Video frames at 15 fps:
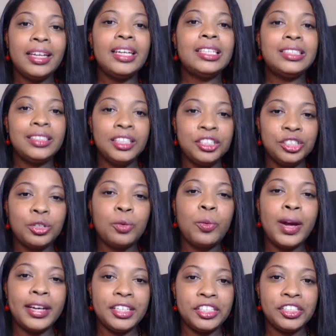his
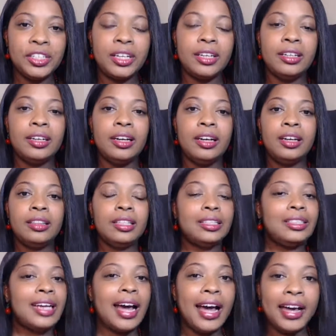situation, the
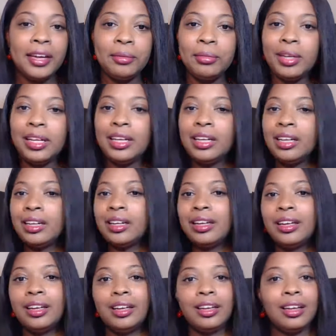timing,
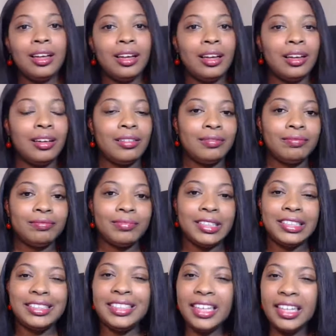
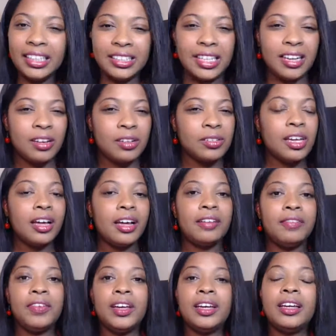the details
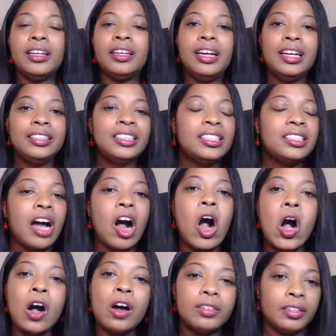of it, just
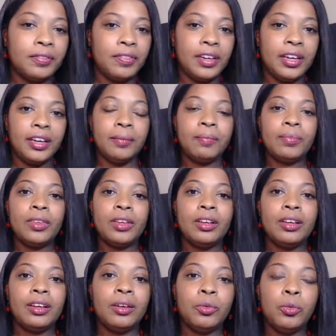all of it
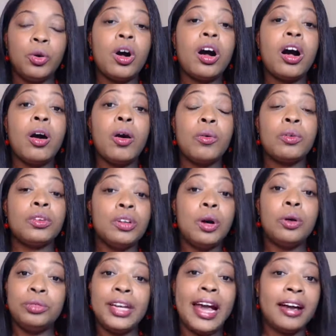will
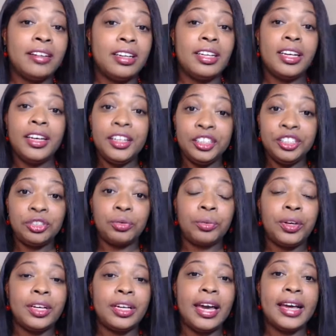go down in
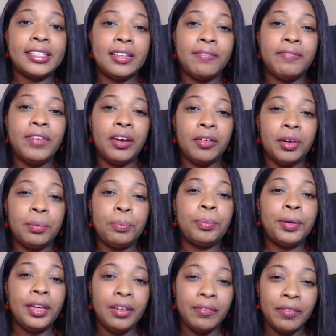history as a very
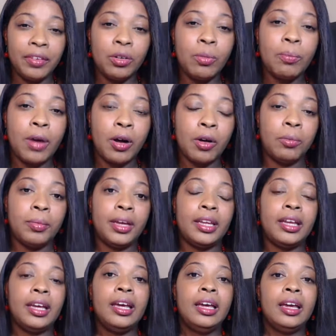pivotal
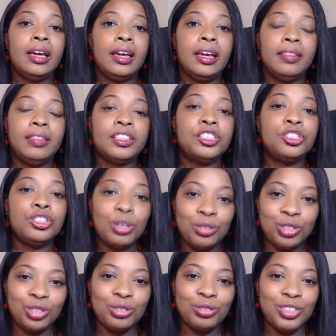moment in the
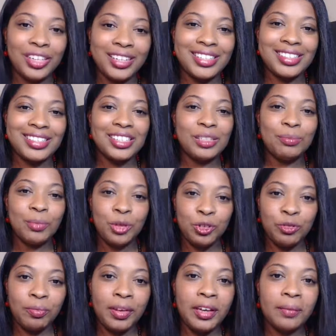social justice
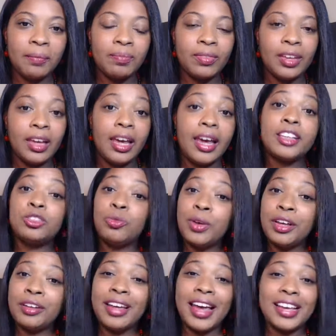movement as
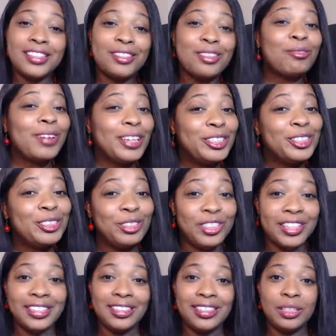well as the racial
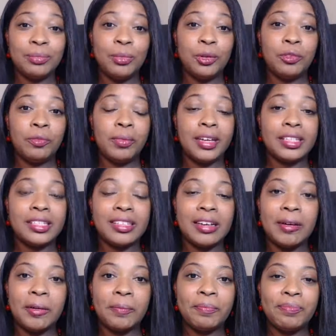justice movement.
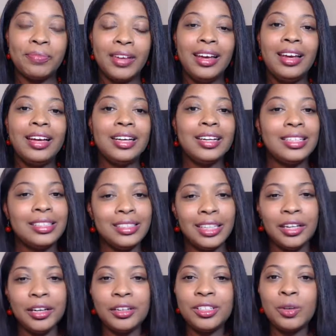So
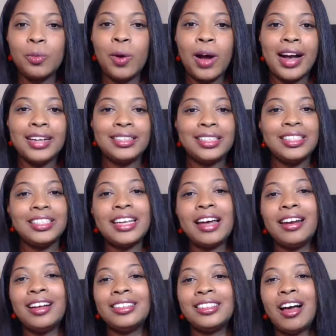continue to watch, and shout
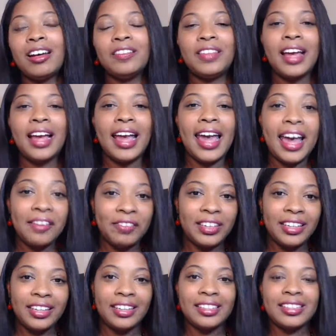out to all of the
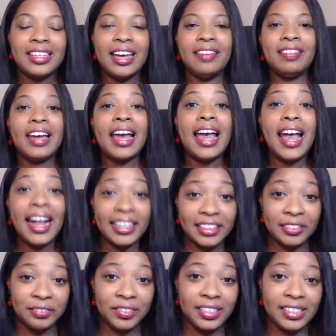advocates and the
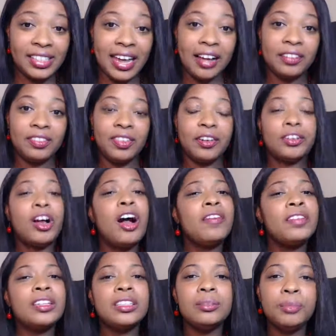activists out there and all
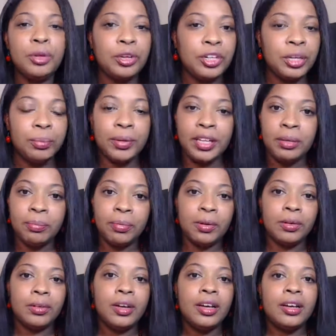the community
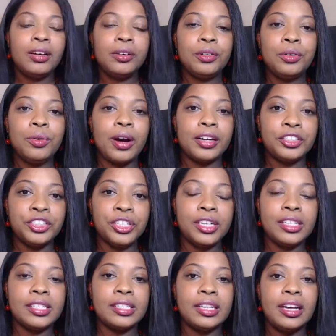people who are
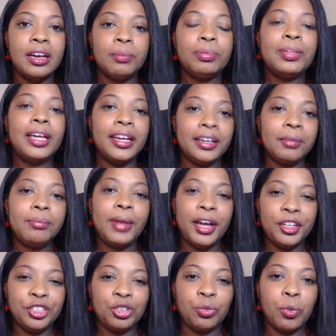just playing a
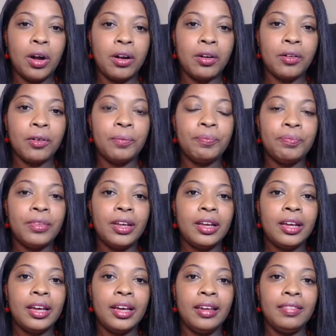major role
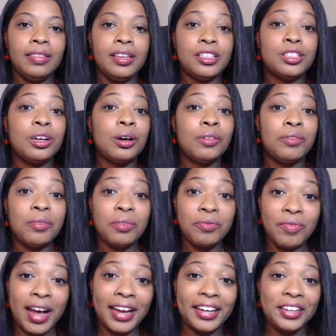in this
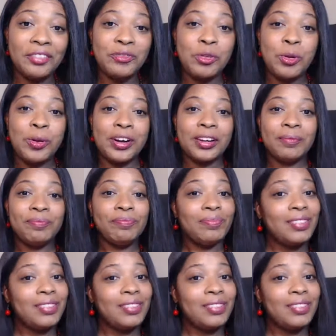fight for